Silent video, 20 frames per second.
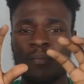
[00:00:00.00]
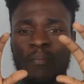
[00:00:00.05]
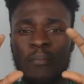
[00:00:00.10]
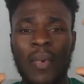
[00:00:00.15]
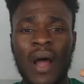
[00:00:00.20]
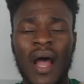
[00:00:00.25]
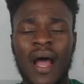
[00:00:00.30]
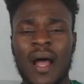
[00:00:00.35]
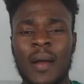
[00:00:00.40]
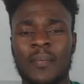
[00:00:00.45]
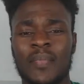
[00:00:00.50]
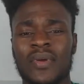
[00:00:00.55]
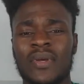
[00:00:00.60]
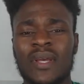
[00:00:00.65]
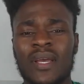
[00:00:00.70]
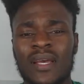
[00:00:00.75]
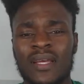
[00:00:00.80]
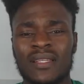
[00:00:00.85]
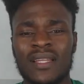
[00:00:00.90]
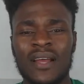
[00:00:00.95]
map,
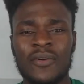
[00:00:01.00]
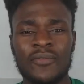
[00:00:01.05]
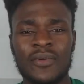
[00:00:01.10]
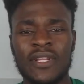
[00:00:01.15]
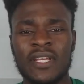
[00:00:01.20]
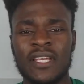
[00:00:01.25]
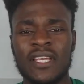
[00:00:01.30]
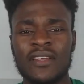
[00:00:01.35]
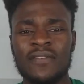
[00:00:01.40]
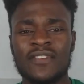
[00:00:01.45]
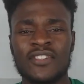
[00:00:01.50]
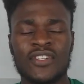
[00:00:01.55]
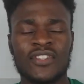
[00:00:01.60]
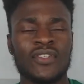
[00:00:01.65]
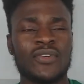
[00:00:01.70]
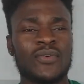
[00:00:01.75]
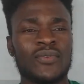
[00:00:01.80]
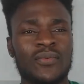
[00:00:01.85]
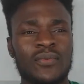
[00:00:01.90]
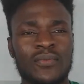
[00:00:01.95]
that really gives
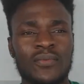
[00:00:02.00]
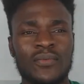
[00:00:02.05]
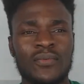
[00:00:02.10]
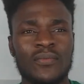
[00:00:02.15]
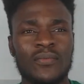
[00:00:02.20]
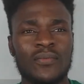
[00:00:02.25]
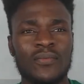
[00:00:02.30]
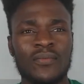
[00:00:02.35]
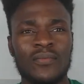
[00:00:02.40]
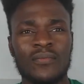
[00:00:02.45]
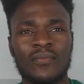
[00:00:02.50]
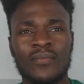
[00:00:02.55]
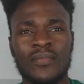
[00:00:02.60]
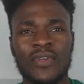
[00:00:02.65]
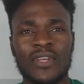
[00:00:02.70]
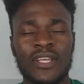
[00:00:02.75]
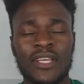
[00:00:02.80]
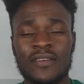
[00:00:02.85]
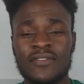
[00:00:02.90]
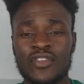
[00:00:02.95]
you,
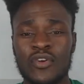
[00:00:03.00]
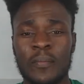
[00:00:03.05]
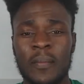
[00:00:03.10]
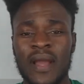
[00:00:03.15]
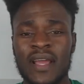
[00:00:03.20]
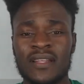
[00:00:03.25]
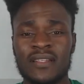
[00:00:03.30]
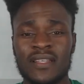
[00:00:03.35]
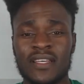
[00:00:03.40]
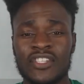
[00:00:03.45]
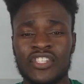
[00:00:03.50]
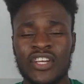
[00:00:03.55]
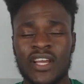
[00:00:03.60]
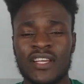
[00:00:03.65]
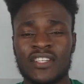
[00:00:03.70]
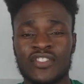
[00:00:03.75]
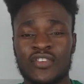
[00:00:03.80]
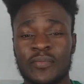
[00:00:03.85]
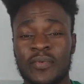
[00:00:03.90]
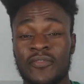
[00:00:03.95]
it gives your mind a
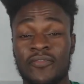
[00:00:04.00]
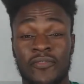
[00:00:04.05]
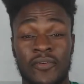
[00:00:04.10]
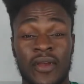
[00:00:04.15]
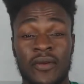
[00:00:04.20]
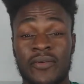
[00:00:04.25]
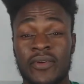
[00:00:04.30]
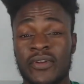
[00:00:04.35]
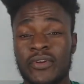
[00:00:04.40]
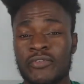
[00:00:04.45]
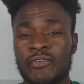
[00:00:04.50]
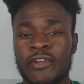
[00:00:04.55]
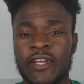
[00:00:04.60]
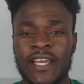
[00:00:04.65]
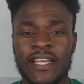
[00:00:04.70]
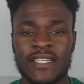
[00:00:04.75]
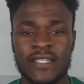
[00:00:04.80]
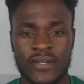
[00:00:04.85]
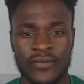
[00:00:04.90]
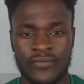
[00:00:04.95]
chance to be very
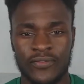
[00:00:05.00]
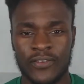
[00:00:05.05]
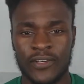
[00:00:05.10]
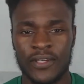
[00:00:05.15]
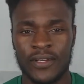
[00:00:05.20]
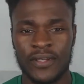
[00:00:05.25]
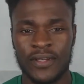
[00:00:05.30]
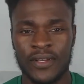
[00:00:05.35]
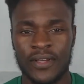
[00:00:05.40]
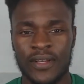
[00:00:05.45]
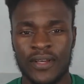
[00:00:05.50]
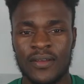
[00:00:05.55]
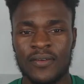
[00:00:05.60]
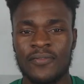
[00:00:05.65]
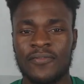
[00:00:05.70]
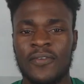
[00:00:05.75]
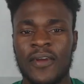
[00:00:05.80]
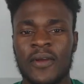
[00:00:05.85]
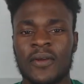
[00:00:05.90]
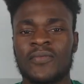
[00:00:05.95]
creative,
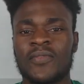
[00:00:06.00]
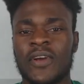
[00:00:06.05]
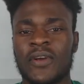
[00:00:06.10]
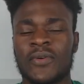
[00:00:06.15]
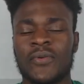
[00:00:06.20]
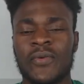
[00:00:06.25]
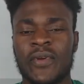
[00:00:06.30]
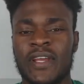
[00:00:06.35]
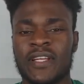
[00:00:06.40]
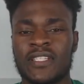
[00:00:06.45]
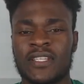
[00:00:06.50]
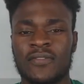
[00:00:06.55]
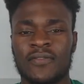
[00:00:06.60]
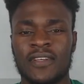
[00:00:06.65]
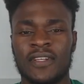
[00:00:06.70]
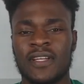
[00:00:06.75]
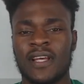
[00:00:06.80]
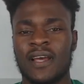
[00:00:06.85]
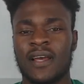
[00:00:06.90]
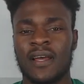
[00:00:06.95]
very, very creative
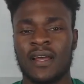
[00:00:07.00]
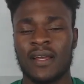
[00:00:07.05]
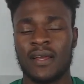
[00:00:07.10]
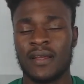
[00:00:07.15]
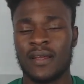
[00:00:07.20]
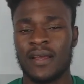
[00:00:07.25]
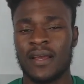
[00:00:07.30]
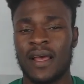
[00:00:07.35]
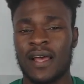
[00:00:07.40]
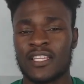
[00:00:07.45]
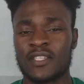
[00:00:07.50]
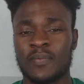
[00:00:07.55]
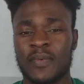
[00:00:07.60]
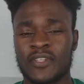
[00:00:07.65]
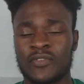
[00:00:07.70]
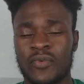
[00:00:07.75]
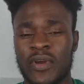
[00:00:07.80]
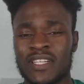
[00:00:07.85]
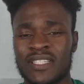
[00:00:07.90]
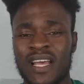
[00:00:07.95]
in that
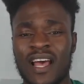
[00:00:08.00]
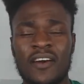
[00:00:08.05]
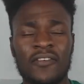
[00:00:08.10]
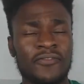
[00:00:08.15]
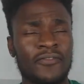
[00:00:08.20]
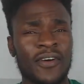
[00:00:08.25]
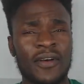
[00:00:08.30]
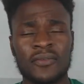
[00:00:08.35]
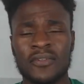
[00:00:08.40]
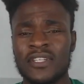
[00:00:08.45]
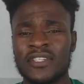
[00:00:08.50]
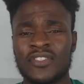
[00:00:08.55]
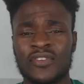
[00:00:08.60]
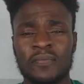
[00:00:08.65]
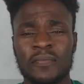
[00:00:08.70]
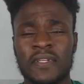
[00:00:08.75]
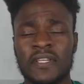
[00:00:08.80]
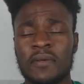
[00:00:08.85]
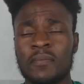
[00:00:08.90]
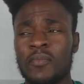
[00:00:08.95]
aspect, right? I found this to
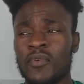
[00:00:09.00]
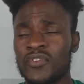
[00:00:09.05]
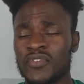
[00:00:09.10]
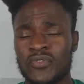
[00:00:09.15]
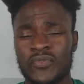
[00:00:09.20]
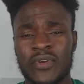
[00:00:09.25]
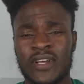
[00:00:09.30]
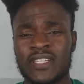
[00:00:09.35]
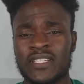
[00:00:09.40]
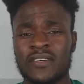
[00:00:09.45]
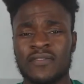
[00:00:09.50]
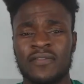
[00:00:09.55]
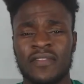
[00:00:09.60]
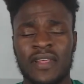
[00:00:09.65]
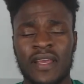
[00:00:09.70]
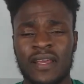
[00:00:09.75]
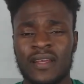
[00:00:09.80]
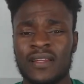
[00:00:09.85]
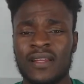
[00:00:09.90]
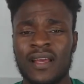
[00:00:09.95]
be the most creative
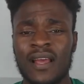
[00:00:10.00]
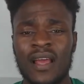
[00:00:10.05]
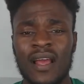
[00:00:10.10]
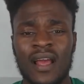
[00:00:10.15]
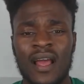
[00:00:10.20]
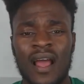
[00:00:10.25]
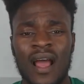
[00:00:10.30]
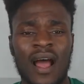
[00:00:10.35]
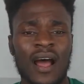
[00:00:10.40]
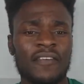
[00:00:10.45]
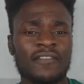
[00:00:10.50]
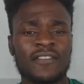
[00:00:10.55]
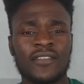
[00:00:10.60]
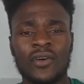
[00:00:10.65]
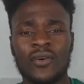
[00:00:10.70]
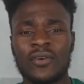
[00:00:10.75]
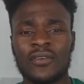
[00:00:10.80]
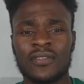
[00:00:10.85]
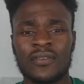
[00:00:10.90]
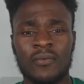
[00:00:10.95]
thing I've
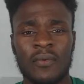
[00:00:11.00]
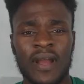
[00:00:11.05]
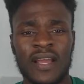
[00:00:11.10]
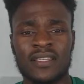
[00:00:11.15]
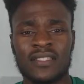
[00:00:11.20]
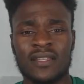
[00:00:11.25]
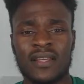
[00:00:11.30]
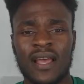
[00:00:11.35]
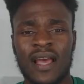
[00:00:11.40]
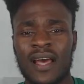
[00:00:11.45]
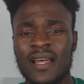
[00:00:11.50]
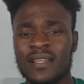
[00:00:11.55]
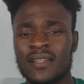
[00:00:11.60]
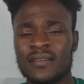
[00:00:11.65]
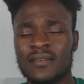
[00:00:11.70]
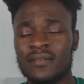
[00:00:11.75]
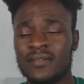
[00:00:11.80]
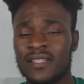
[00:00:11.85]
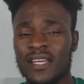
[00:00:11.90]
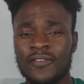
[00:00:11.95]
done, right? And
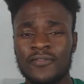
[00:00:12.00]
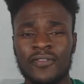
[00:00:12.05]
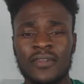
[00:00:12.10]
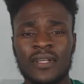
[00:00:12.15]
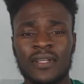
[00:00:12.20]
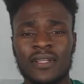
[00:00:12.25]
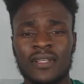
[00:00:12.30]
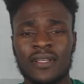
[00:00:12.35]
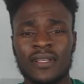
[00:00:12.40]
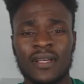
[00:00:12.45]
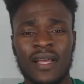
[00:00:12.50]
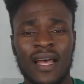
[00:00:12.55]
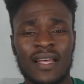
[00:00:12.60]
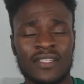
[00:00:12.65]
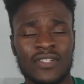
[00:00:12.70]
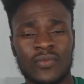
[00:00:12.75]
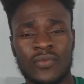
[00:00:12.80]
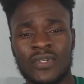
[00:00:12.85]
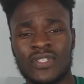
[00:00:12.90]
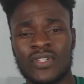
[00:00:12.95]
definitely
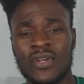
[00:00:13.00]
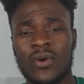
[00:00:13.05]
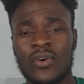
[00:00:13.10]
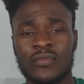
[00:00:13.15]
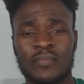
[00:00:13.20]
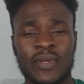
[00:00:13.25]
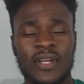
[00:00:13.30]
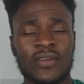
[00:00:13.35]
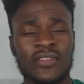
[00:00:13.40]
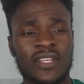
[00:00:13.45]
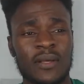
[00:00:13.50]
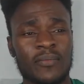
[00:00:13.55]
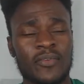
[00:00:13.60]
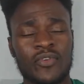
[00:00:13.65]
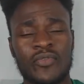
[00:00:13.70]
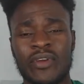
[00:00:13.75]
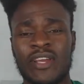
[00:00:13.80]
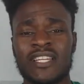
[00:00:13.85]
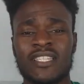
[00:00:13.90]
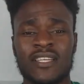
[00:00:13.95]
as a result, because I'm
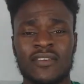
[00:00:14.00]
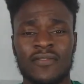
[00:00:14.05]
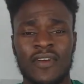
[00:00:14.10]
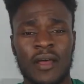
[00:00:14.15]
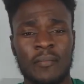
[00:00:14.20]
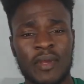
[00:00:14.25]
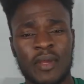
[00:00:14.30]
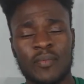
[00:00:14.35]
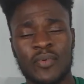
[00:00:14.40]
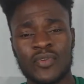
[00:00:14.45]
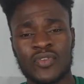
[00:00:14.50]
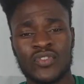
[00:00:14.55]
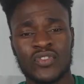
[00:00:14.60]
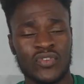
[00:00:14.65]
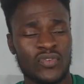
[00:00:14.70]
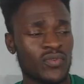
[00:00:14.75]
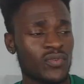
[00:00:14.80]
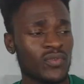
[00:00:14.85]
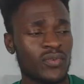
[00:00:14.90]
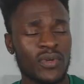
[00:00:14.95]
creative, I'm able
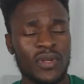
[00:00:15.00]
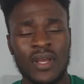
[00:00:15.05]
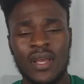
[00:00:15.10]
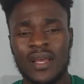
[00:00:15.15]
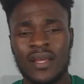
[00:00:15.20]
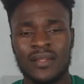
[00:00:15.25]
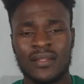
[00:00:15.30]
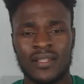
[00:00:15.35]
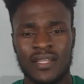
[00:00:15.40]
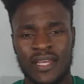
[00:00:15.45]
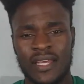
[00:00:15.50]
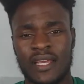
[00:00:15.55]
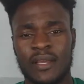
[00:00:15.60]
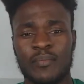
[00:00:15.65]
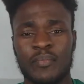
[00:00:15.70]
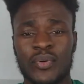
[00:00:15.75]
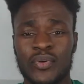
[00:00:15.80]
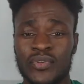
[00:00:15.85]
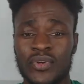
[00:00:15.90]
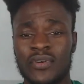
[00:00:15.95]
to
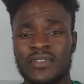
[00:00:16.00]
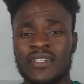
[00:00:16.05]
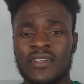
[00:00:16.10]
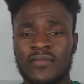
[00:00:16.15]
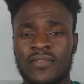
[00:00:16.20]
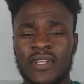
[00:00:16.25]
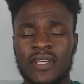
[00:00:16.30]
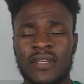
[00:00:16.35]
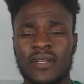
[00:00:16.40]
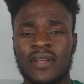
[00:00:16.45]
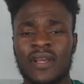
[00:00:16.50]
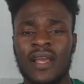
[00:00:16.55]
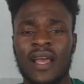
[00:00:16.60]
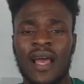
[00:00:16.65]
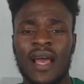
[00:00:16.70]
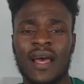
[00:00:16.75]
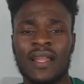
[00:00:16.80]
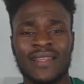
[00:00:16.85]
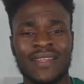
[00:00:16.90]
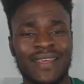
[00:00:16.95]
think productively
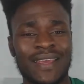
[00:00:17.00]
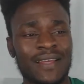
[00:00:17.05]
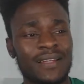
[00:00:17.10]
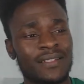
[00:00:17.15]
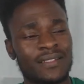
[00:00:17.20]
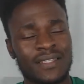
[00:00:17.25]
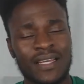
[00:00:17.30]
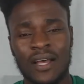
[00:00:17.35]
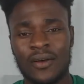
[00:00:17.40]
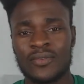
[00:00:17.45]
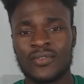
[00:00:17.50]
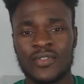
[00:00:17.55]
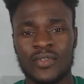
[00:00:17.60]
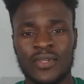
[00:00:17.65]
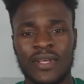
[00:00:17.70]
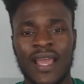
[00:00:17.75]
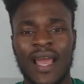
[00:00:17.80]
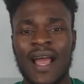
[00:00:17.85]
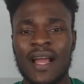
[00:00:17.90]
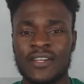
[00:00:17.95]
and get down to
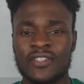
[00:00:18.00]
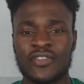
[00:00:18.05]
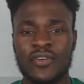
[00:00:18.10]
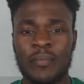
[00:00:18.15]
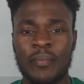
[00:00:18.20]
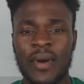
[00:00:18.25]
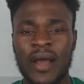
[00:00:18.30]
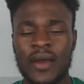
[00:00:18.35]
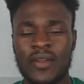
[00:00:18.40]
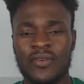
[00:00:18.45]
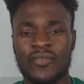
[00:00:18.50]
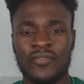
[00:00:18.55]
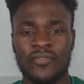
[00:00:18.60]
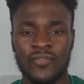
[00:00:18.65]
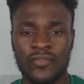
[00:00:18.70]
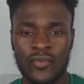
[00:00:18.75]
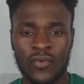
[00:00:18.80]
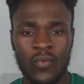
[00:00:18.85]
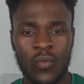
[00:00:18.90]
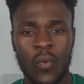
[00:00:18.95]
the action part
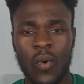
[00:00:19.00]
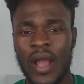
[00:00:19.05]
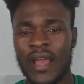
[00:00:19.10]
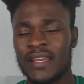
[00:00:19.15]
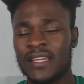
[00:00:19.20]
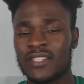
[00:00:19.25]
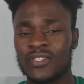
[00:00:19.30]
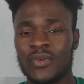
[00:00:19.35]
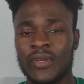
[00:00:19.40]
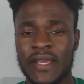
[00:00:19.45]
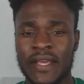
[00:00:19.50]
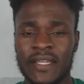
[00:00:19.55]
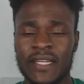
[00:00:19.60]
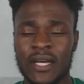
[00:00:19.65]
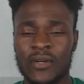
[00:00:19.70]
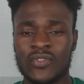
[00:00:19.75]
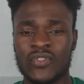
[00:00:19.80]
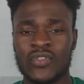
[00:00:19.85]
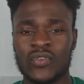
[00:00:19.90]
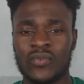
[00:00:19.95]
of what I need to get
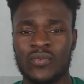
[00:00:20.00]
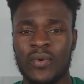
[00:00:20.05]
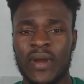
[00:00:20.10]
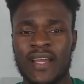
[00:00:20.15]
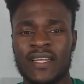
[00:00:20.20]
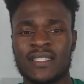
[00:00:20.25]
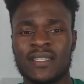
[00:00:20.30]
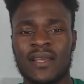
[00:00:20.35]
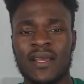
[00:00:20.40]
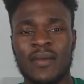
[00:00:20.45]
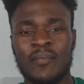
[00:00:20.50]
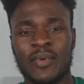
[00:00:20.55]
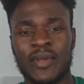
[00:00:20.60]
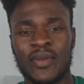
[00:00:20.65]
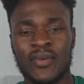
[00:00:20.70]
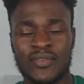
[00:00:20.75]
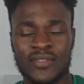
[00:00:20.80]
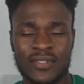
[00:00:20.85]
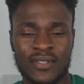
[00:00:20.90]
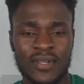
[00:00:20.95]
down to, right?
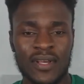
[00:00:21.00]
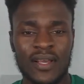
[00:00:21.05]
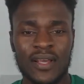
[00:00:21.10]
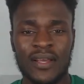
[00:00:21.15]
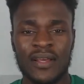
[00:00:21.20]
Because